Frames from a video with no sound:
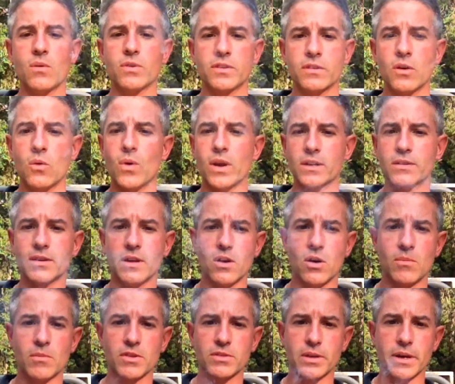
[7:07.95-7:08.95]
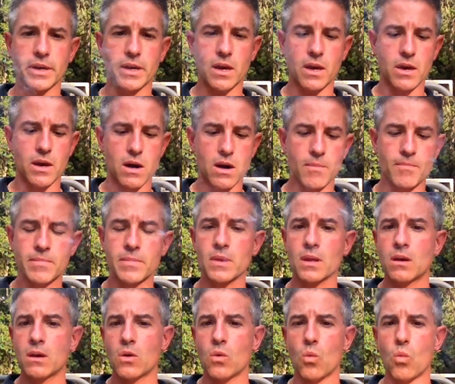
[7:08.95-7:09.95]
I still want to say almost like a
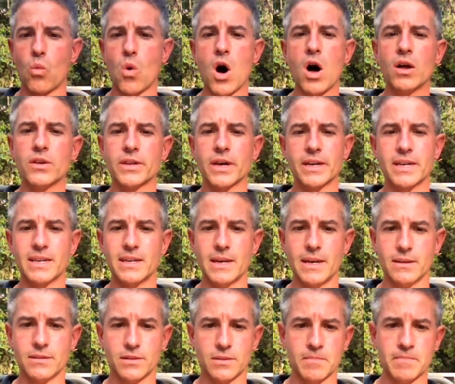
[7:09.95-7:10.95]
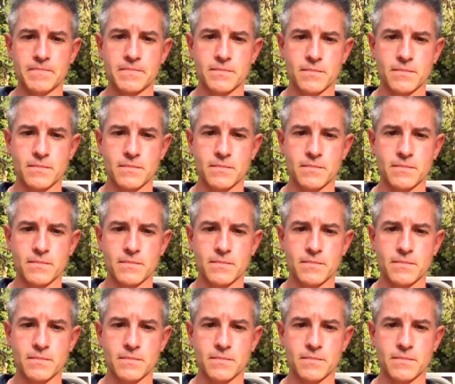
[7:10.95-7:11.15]
walnuttiness,